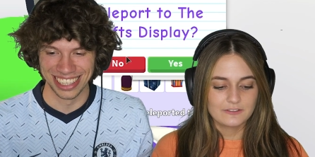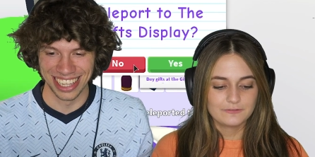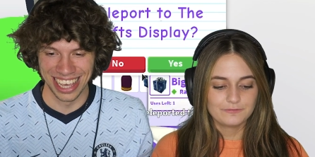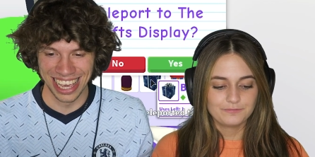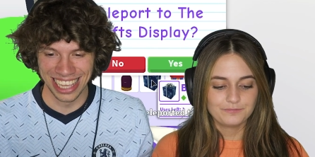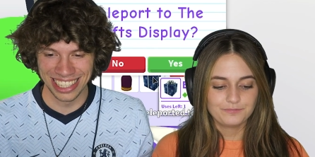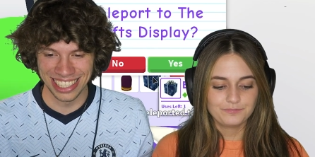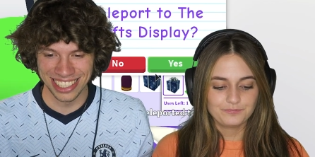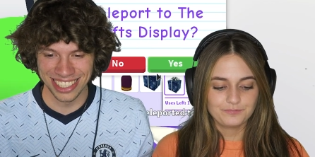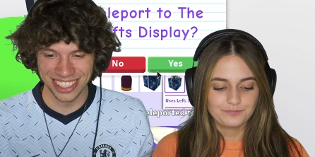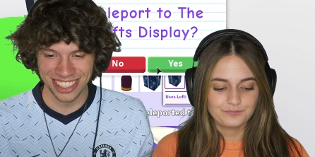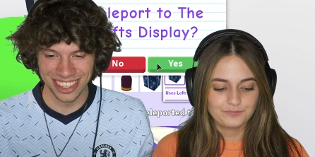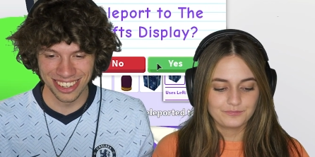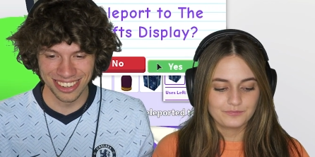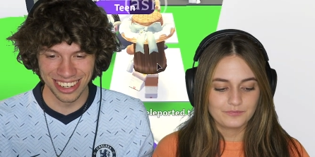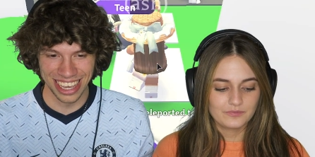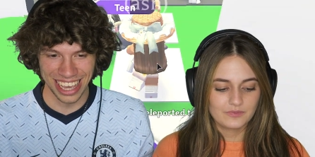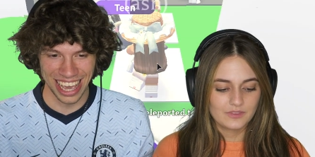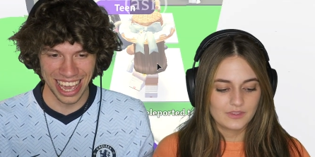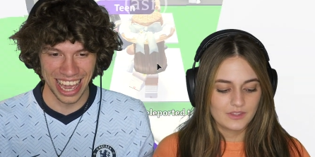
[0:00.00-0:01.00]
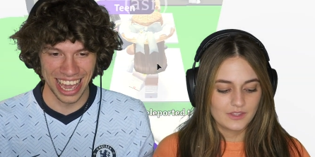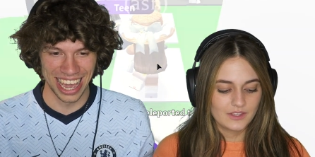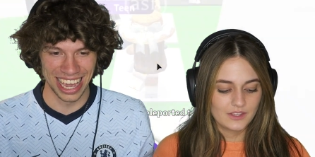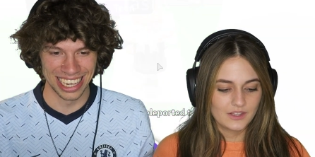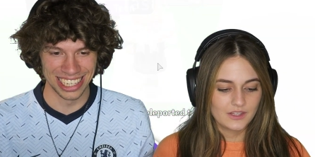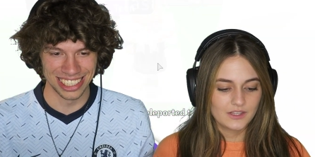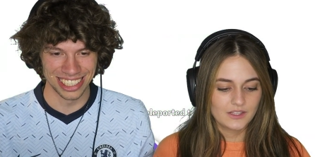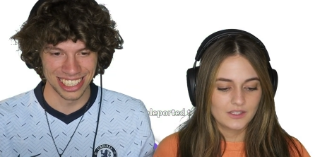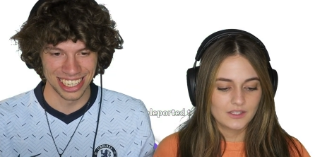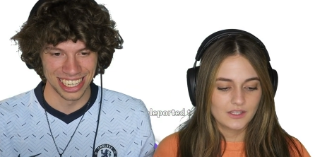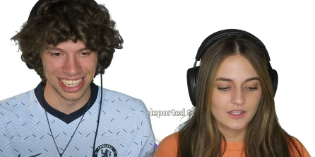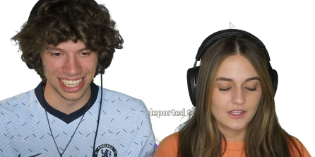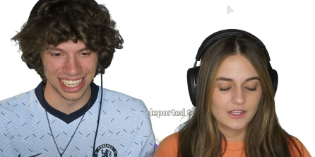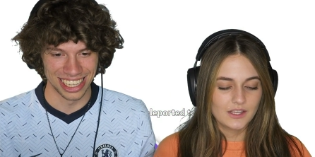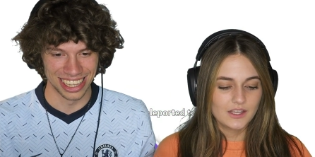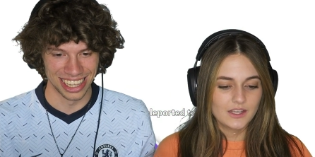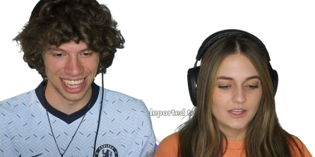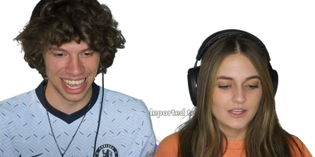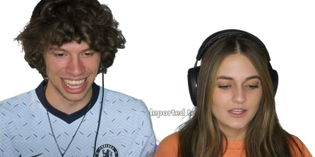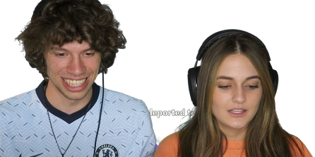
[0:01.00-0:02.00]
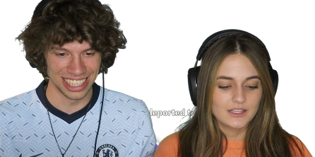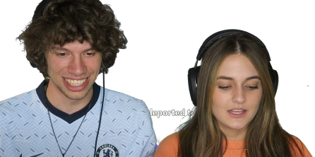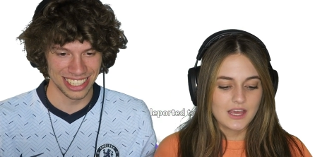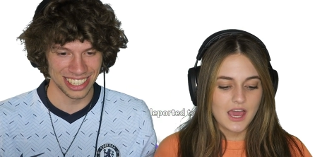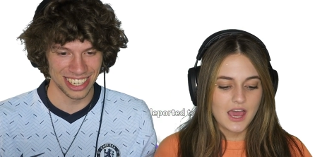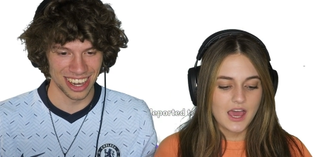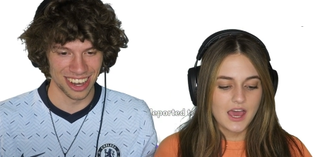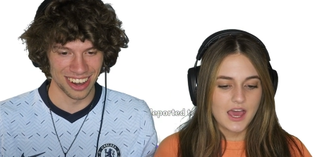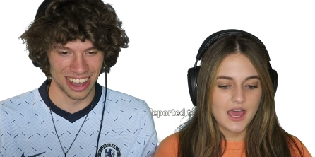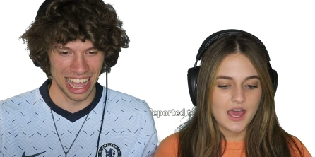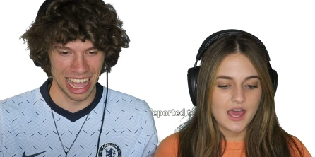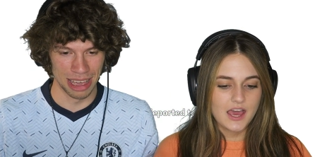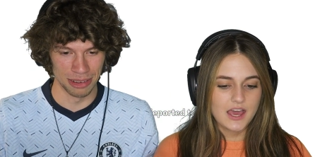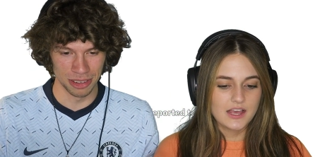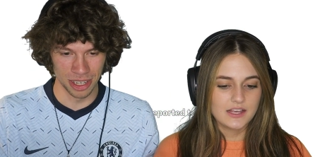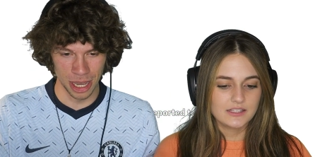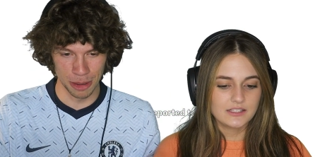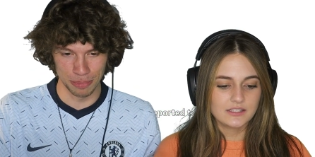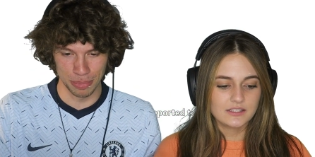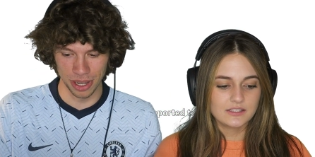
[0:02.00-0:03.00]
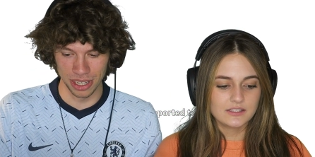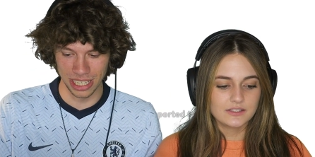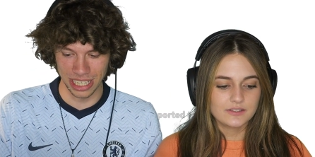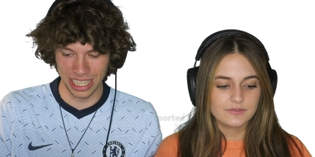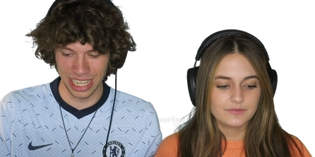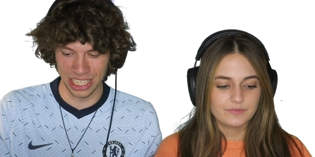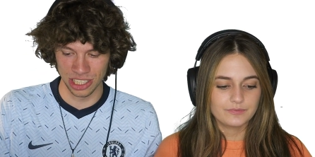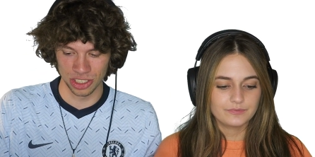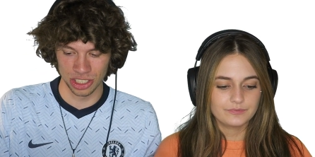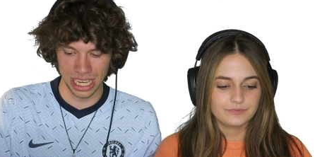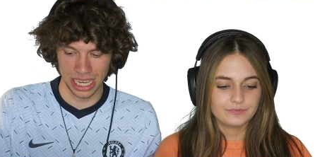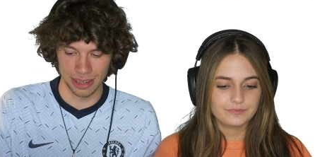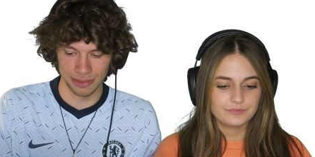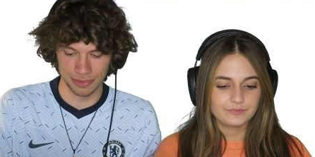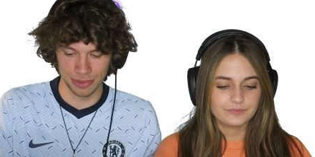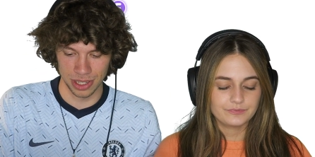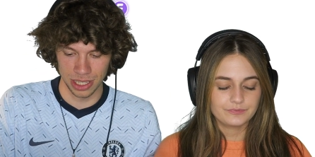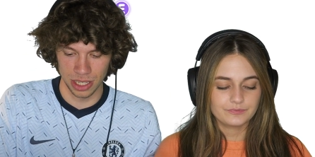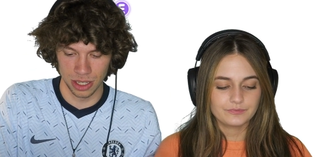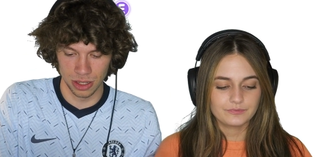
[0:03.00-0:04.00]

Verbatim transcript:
Speaker 1: Let's do it, Ash. Let's yes. go. I'm gonna put it in chat for